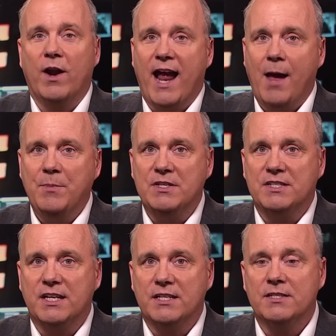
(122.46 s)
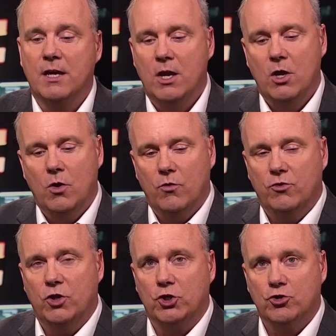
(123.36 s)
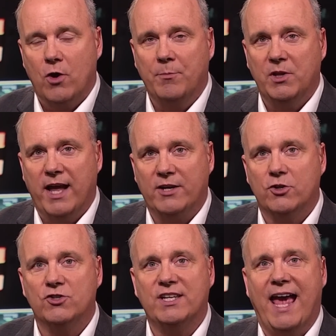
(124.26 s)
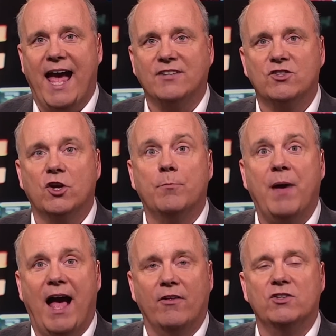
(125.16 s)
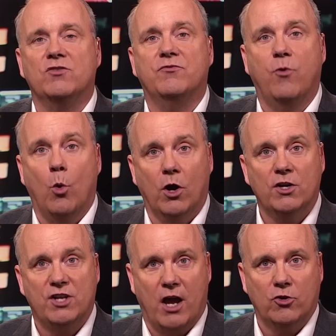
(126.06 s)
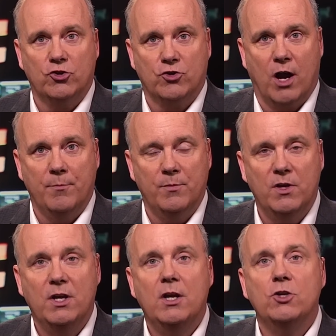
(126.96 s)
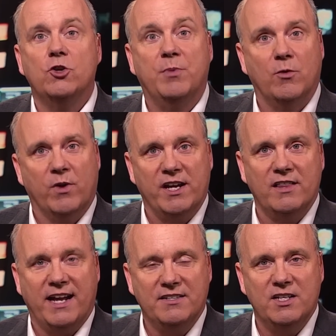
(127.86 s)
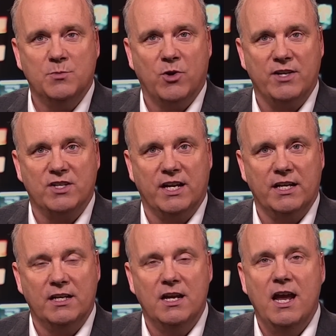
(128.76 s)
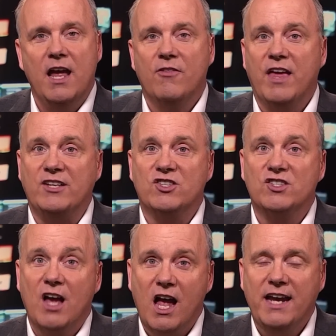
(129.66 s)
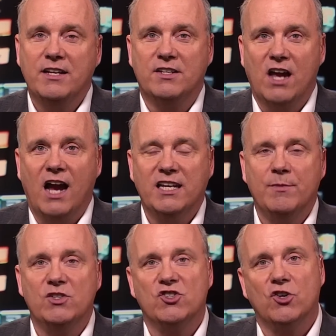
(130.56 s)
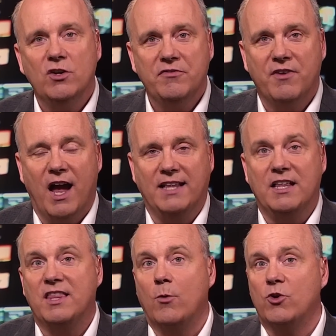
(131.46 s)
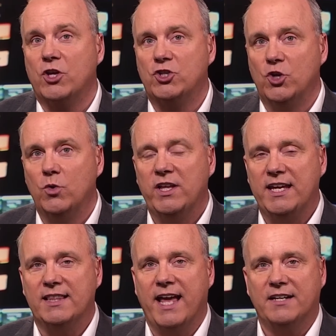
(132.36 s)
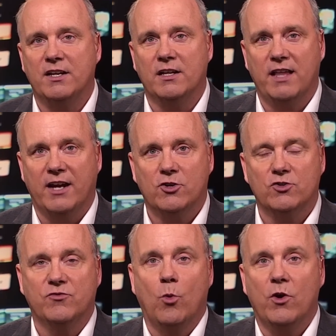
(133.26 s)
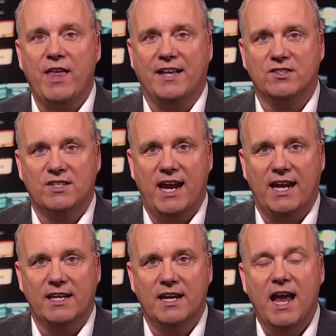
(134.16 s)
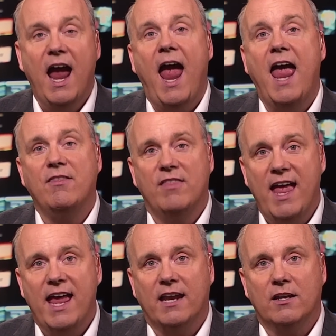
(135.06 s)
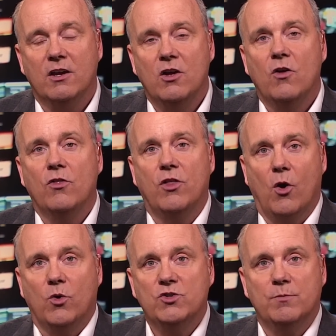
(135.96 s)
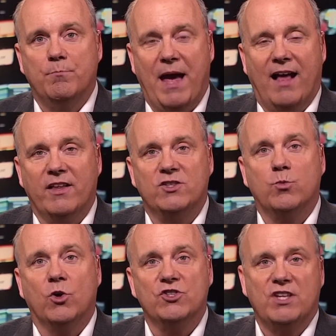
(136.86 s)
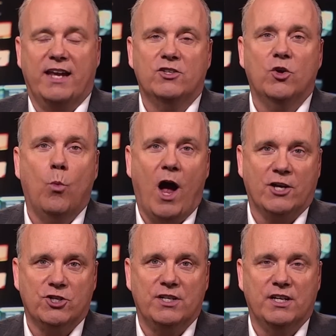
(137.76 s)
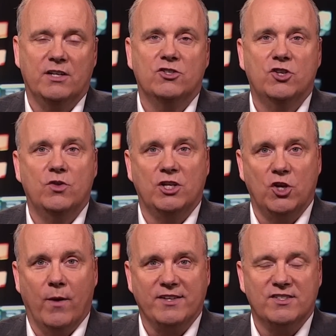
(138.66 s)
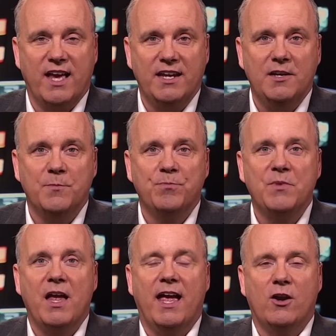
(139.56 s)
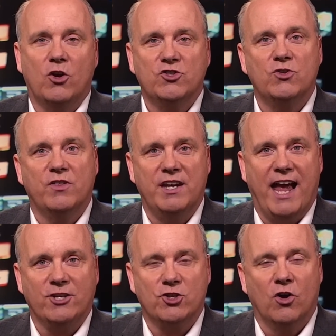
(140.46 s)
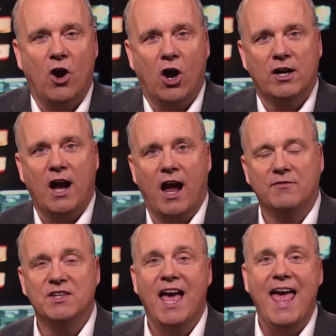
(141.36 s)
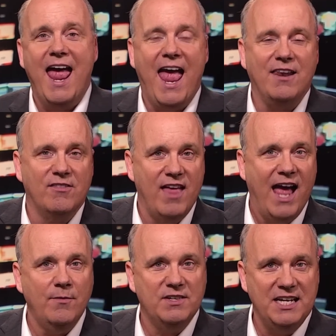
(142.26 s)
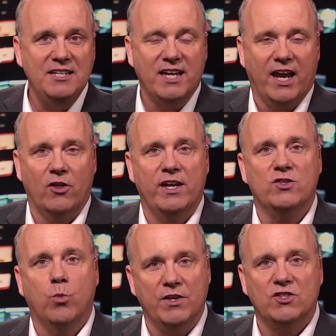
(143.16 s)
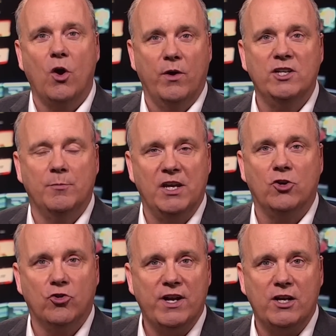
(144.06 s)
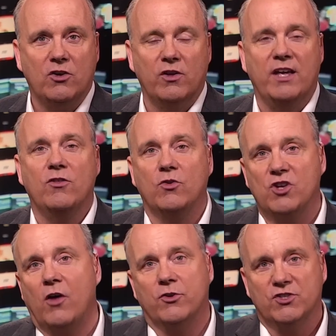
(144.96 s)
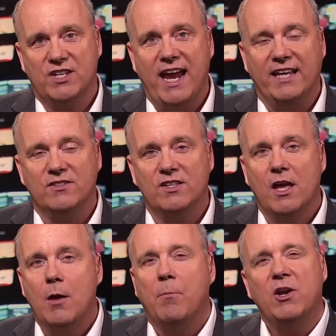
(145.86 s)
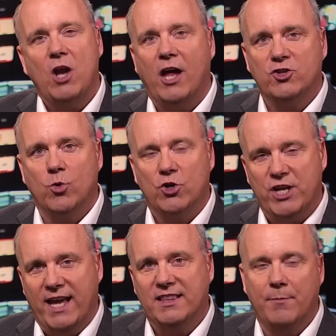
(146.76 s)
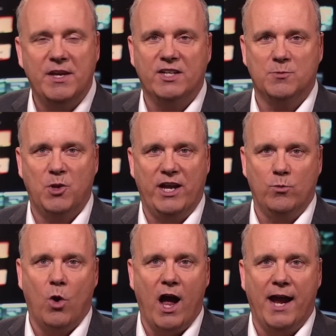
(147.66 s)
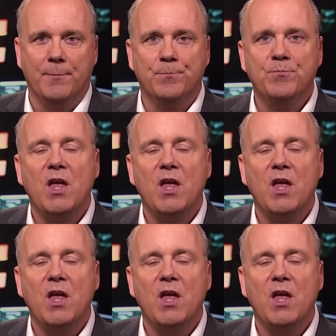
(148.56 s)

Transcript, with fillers: But what happens is the Trump electors cast their ballots for Donald Trump to be reelected as president. They signed a document certifying that they were the duly elected electors for that state. And then those ballots were sent to Washington, to the U.S. Senate, and also to the National Archives. And that detail is what's going to be critical in those other states, but not Georgia, and let me explain why.